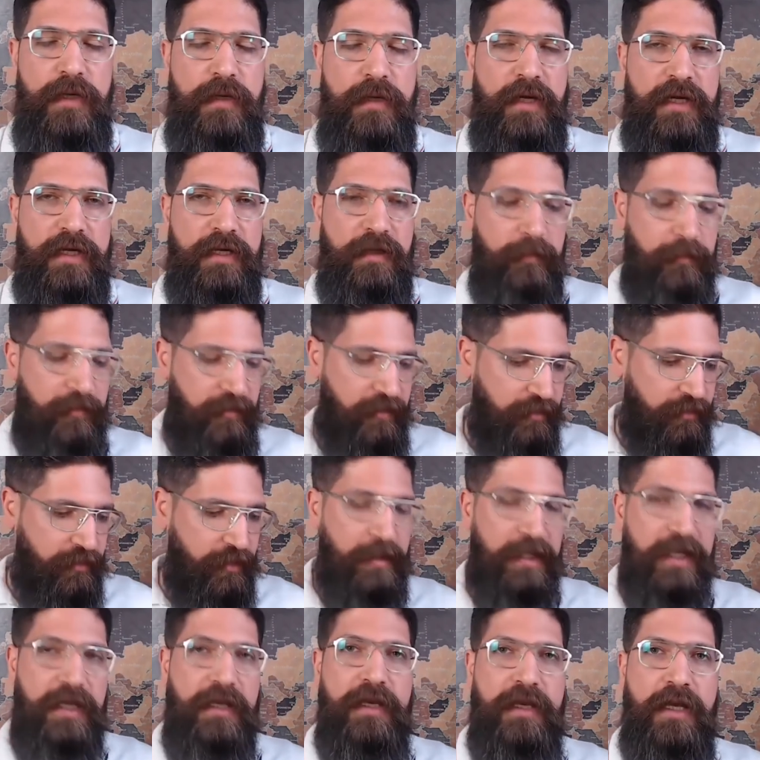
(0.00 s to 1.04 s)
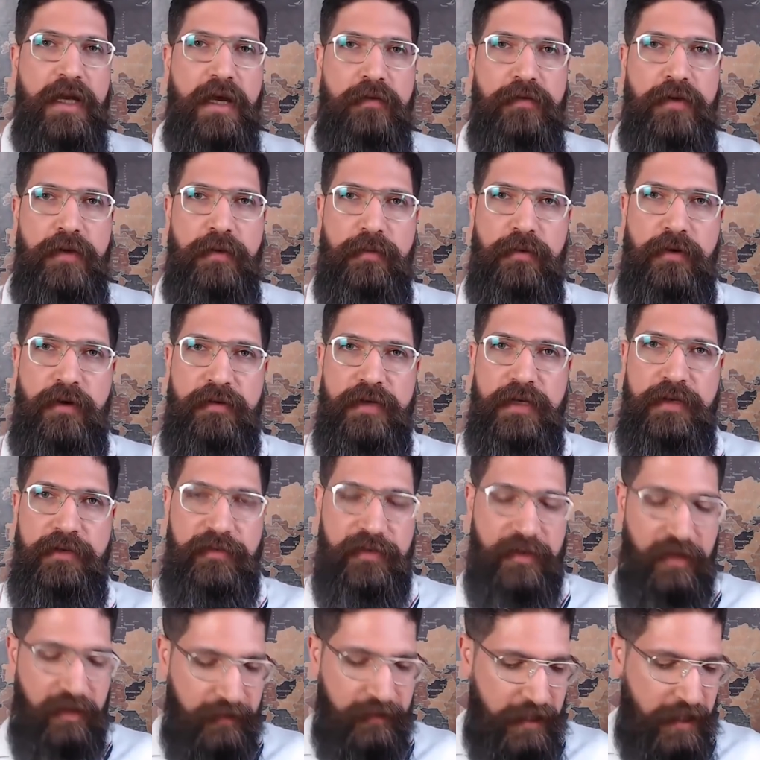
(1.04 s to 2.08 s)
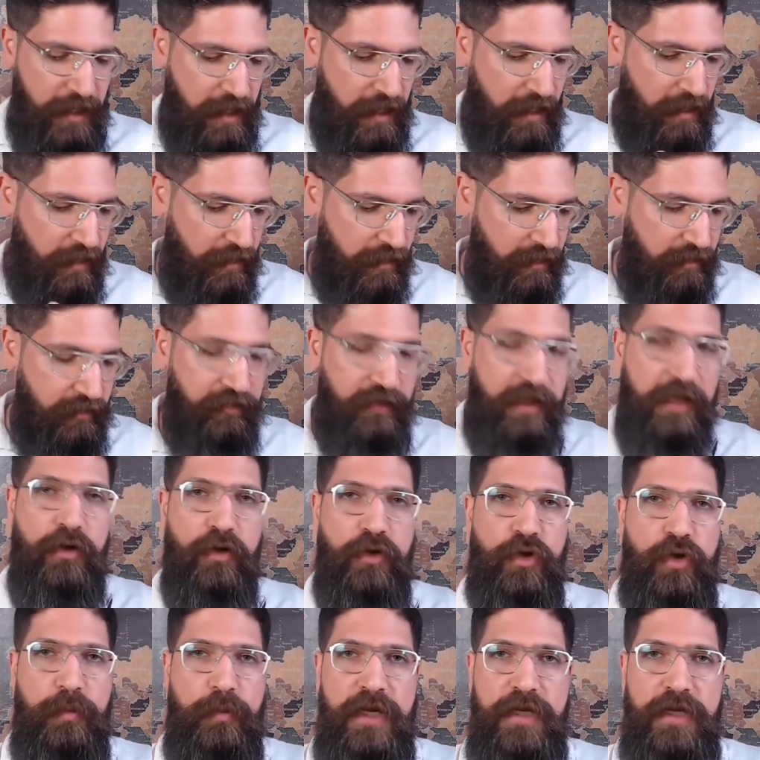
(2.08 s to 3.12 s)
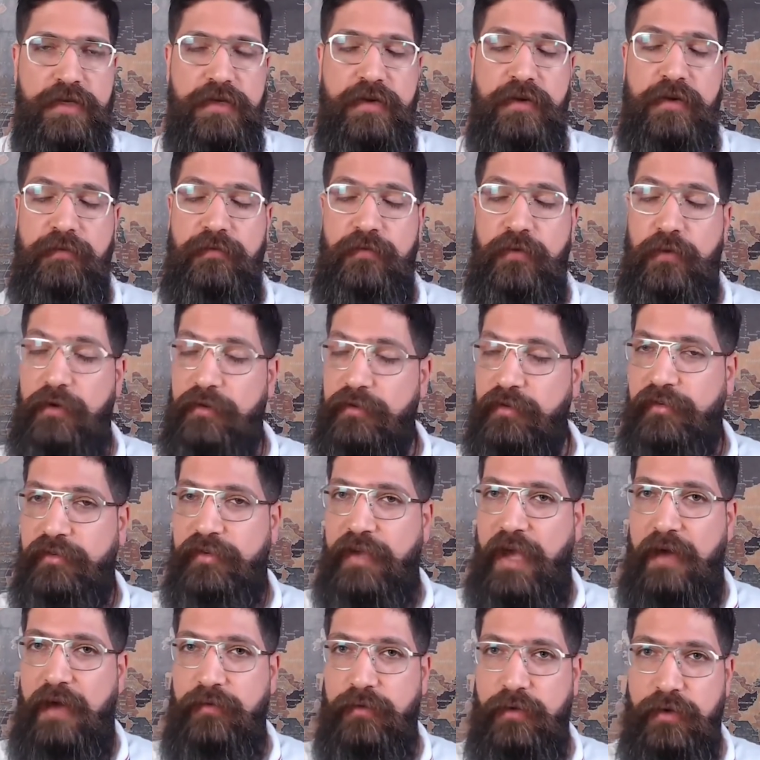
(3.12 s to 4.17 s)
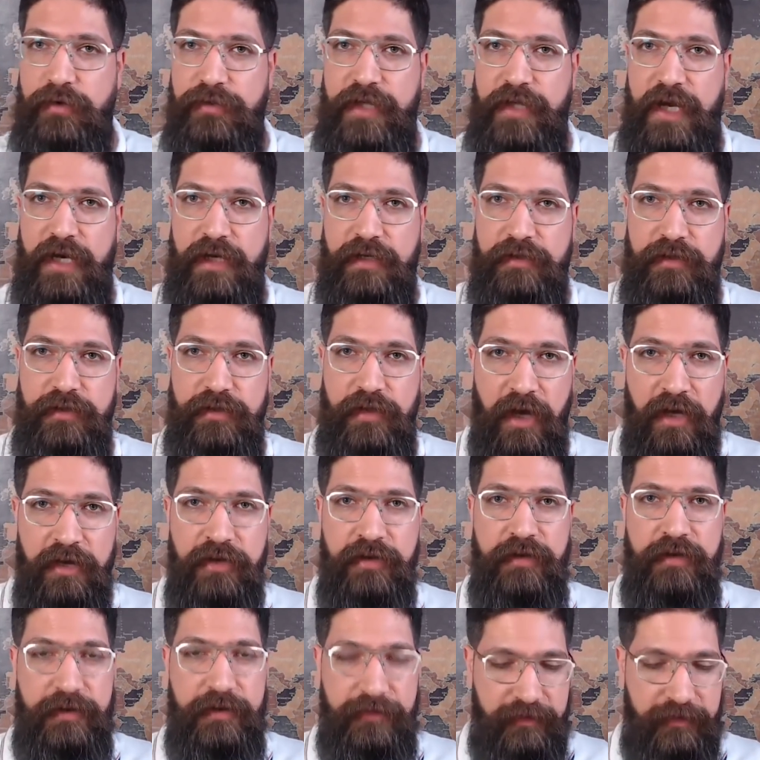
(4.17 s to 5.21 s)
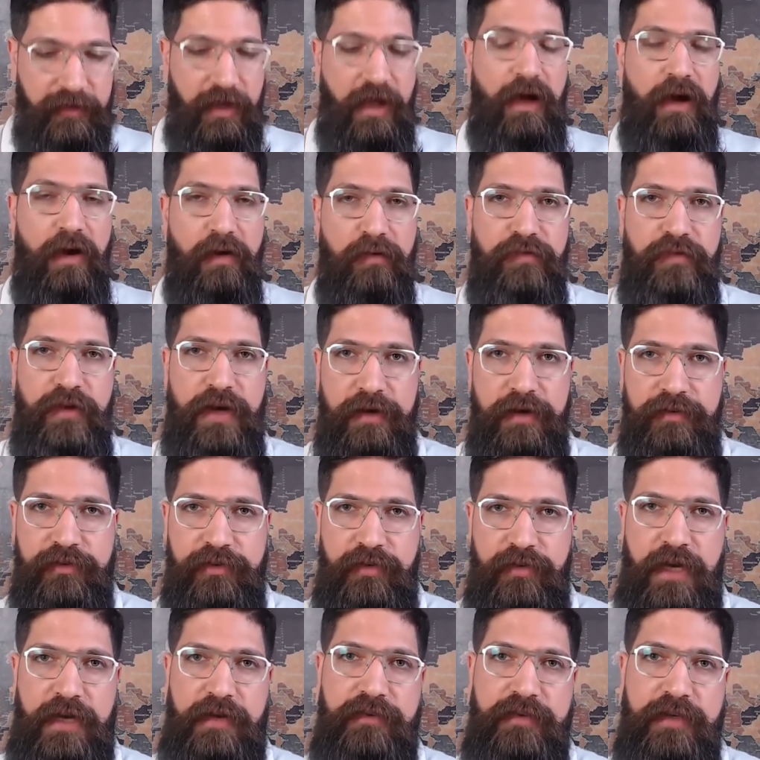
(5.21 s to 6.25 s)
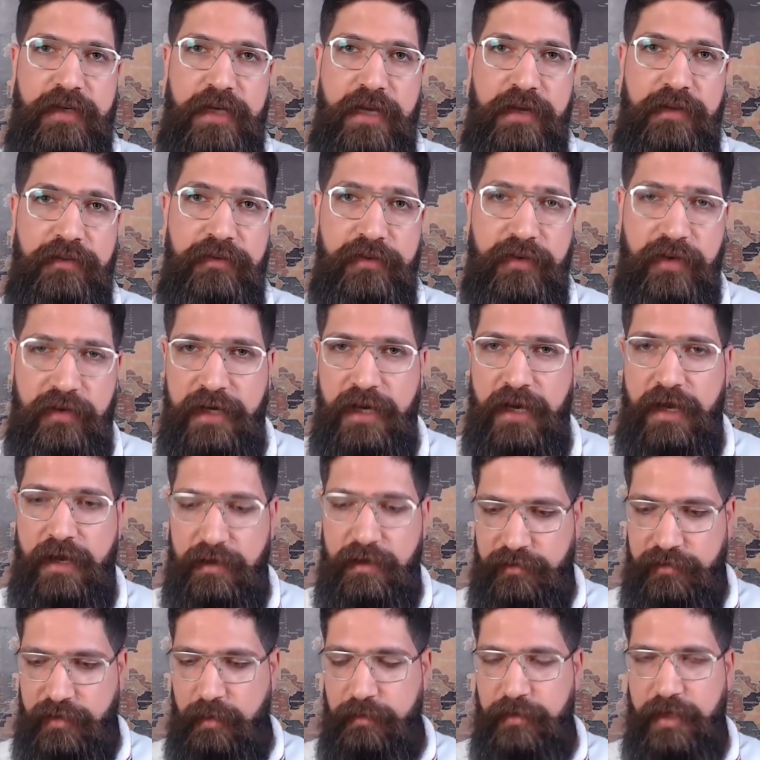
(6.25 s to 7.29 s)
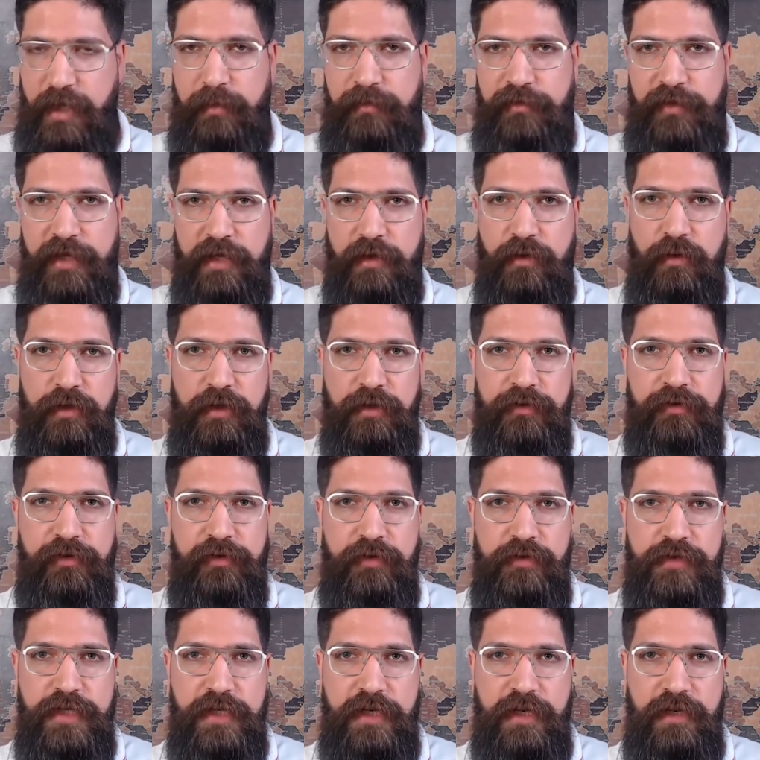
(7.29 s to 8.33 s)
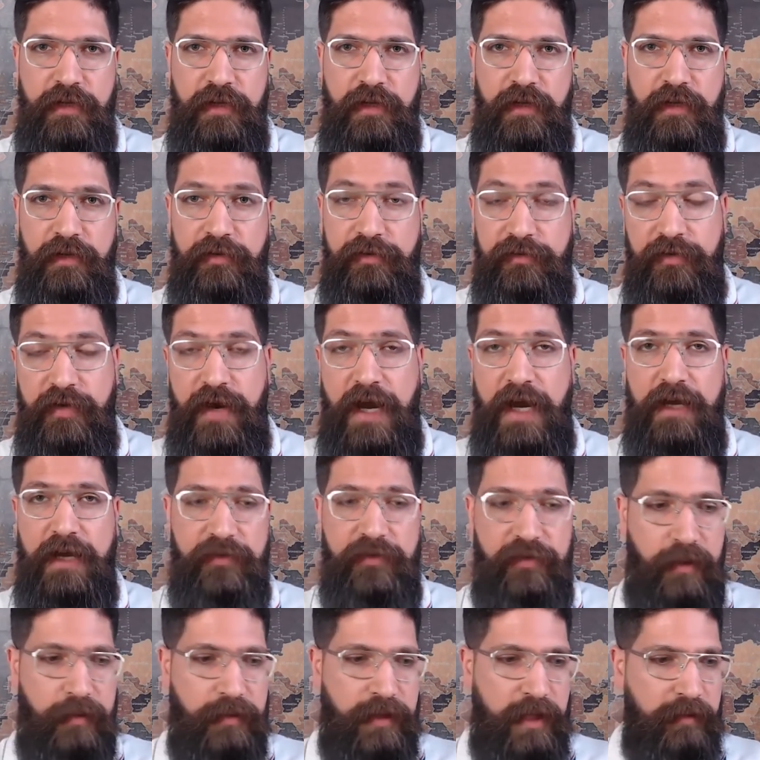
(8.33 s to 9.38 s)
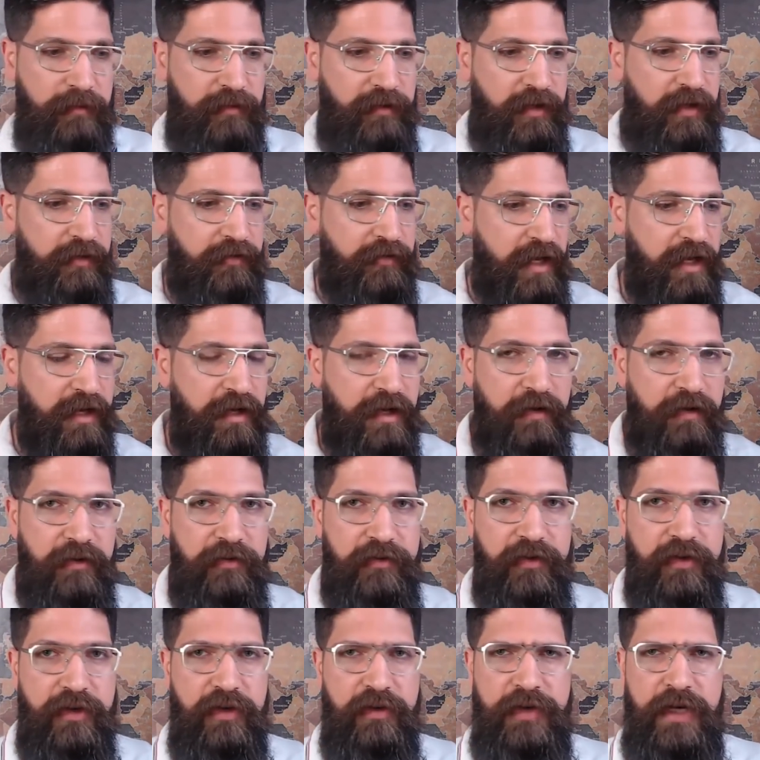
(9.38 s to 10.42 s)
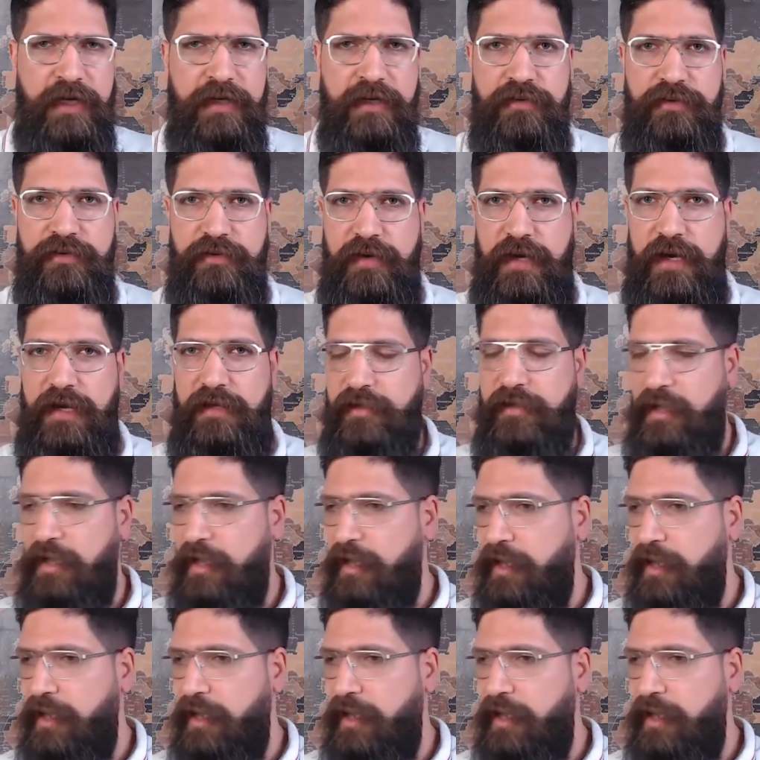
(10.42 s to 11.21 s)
Wakim, since the beginning of the war in Syria, Israeli occupation forces have conducted hundreds of airstrikes against Syria. Sometimes they call it surgical strikes. Sometimes they say there is an Iranian threat.